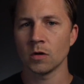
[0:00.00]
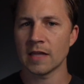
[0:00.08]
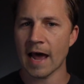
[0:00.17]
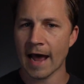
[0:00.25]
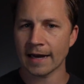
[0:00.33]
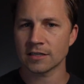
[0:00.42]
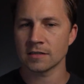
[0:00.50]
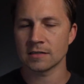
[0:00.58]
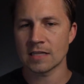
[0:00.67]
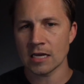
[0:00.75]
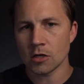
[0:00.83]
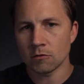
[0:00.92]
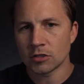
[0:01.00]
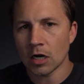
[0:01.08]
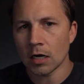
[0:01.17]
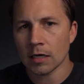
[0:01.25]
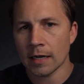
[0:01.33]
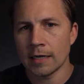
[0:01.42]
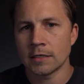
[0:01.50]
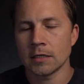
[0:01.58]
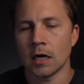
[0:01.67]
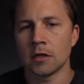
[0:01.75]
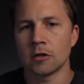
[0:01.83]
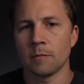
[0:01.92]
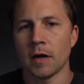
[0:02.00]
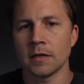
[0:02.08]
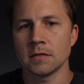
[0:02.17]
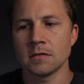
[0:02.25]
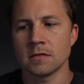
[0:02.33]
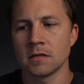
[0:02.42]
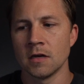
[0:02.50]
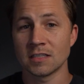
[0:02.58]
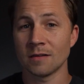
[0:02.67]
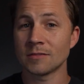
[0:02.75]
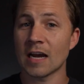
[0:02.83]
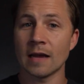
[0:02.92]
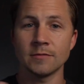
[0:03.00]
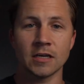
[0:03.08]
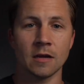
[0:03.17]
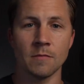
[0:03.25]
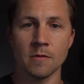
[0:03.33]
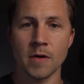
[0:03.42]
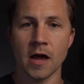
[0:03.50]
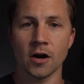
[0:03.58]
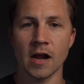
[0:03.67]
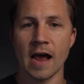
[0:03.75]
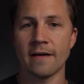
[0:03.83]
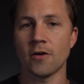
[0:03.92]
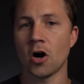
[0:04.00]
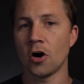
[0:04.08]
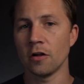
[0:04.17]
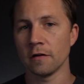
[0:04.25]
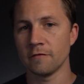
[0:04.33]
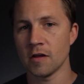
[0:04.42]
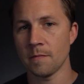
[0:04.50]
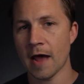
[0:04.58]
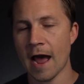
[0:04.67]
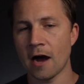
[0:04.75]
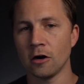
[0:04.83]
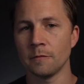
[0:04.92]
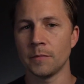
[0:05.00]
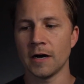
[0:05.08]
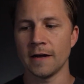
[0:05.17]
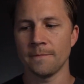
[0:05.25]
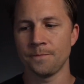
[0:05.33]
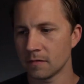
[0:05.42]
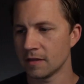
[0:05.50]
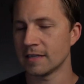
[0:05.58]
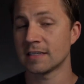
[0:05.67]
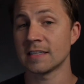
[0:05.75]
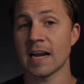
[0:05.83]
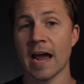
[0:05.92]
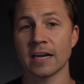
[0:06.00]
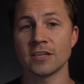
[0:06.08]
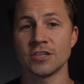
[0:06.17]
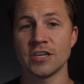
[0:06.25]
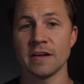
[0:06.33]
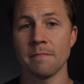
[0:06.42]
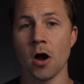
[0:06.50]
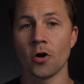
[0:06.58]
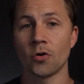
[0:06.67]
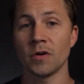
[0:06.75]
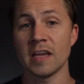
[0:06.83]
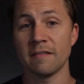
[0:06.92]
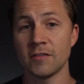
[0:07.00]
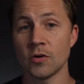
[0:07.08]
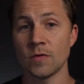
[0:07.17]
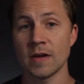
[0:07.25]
with the actions that you tuck into other buttons. Sometimes it can be better to have all of them out, but this is an action sheet modal if you